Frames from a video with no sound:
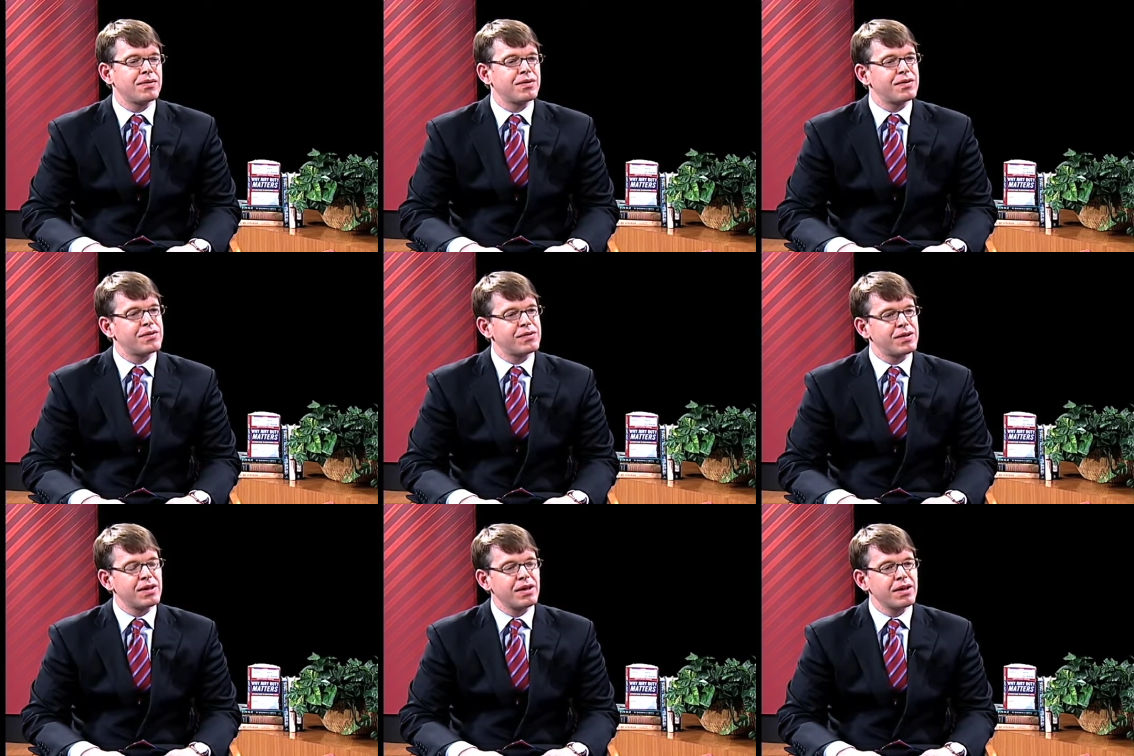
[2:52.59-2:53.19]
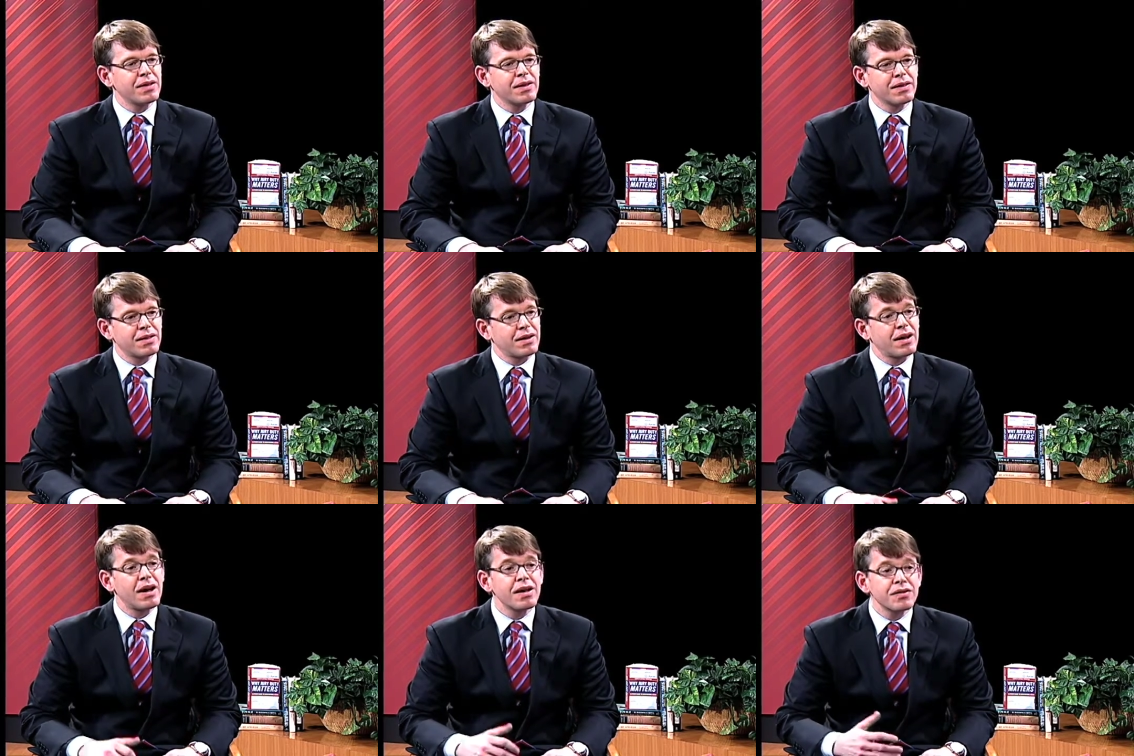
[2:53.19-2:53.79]
to see that the
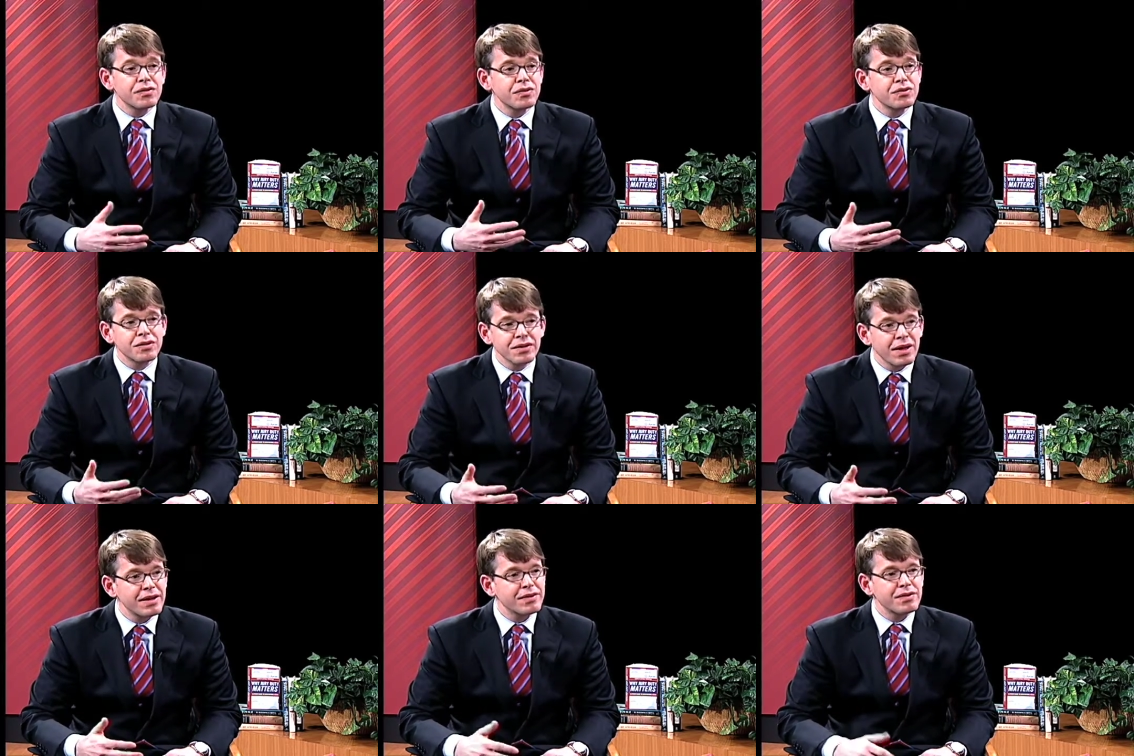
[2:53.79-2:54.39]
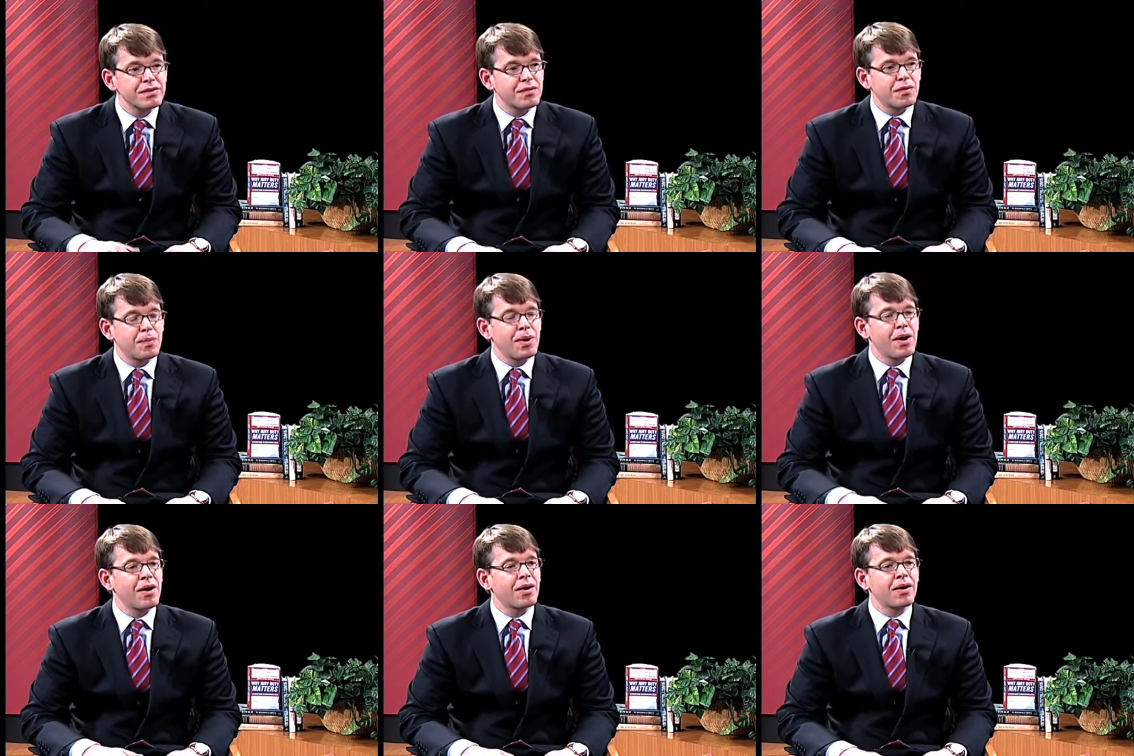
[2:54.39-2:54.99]
constitutional lessons of
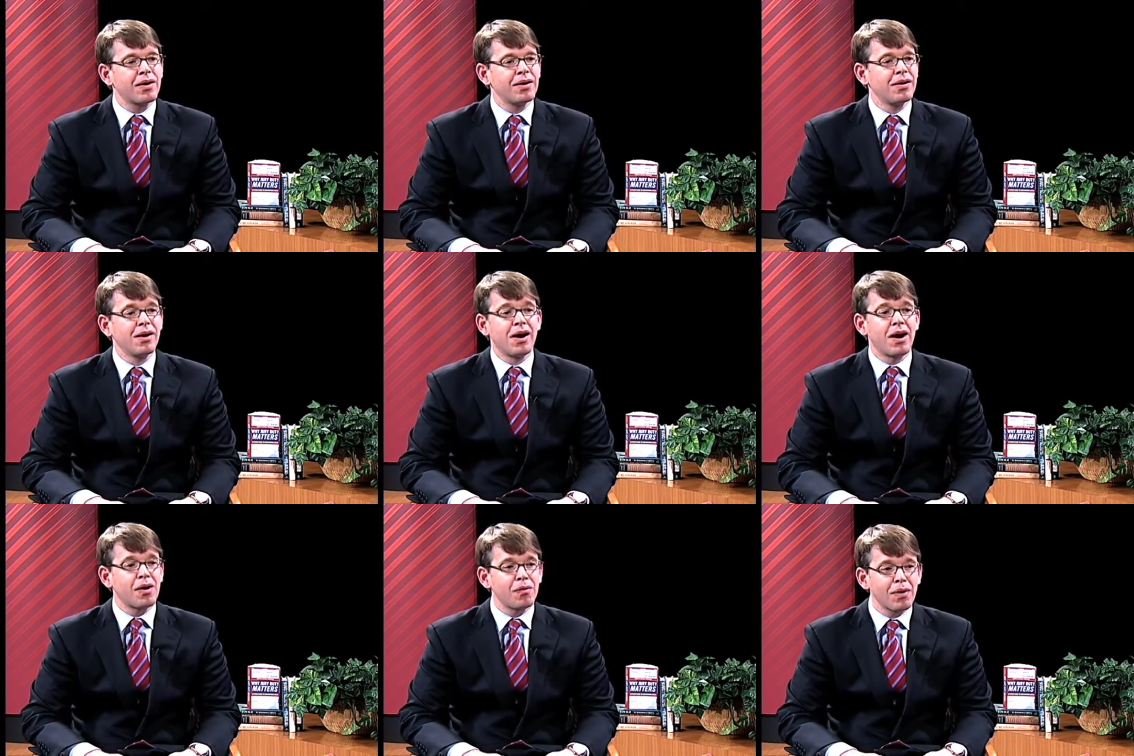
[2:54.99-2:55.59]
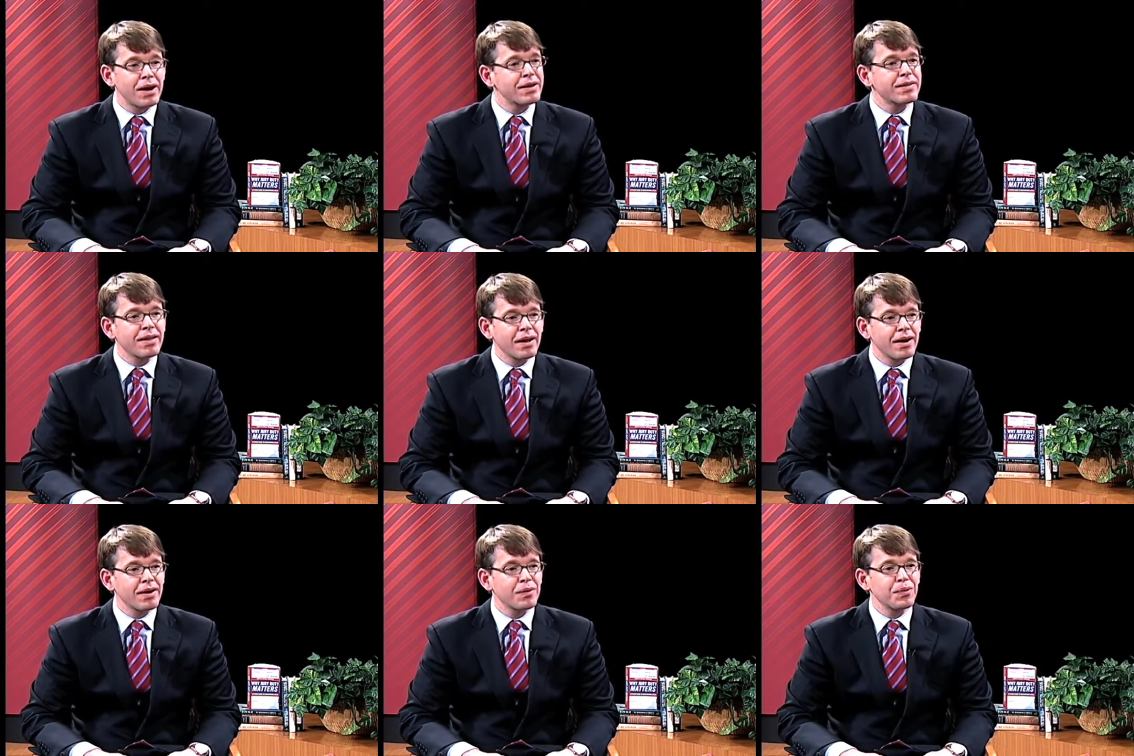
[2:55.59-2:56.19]
America are right
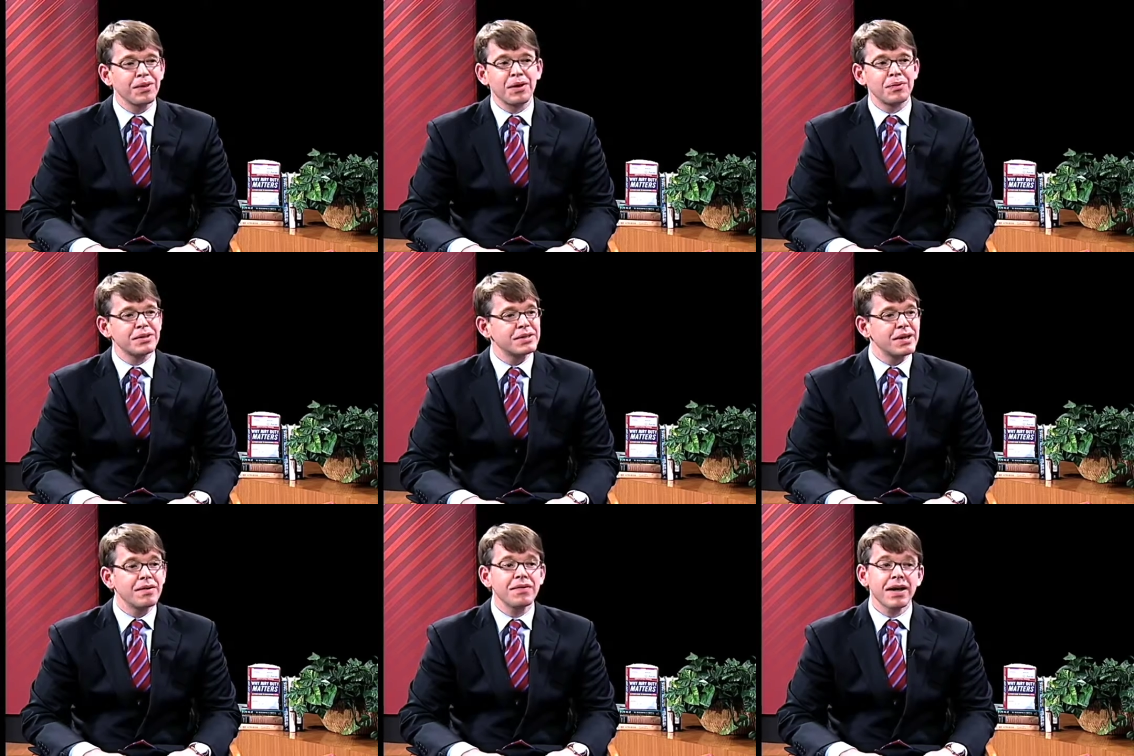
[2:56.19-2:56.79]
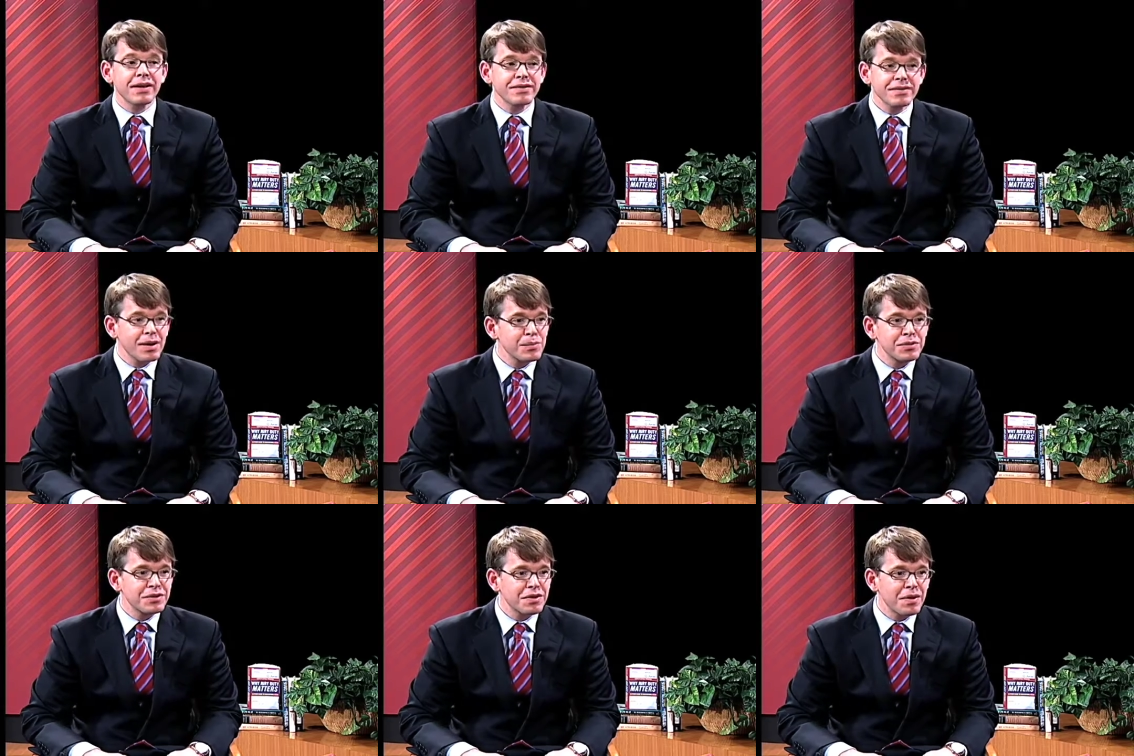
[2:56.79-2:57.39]
there when they receive that
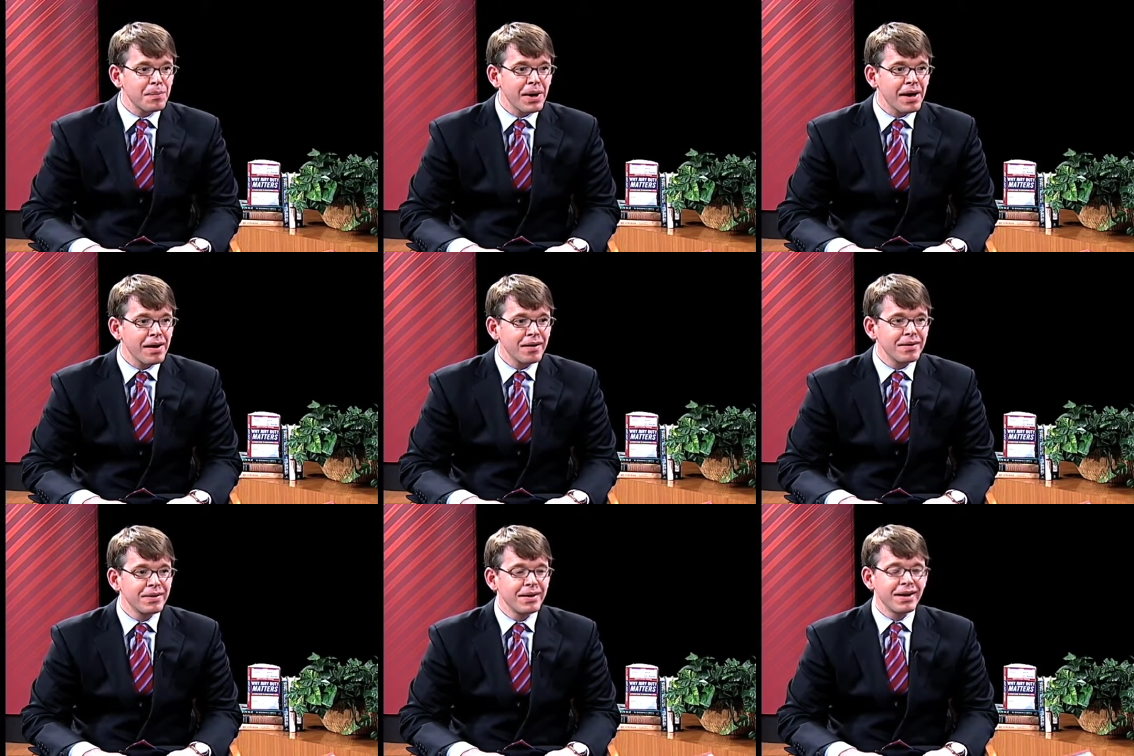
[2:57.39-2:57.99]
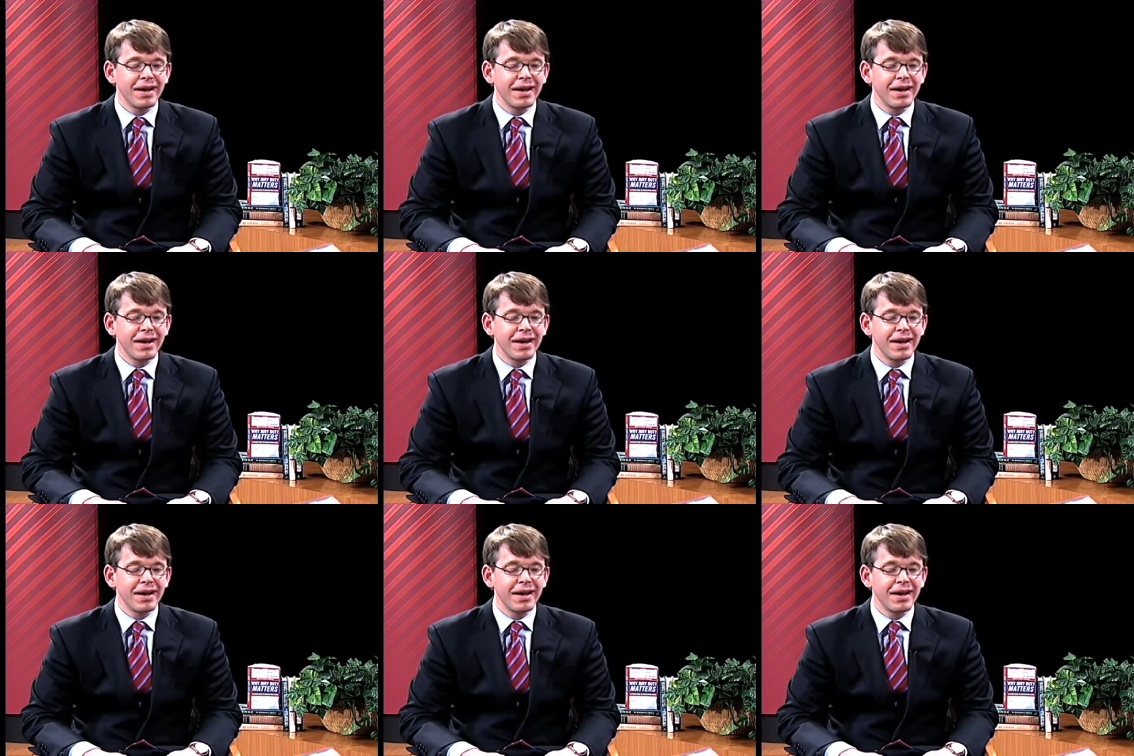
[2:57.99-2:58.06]
summons in the mail,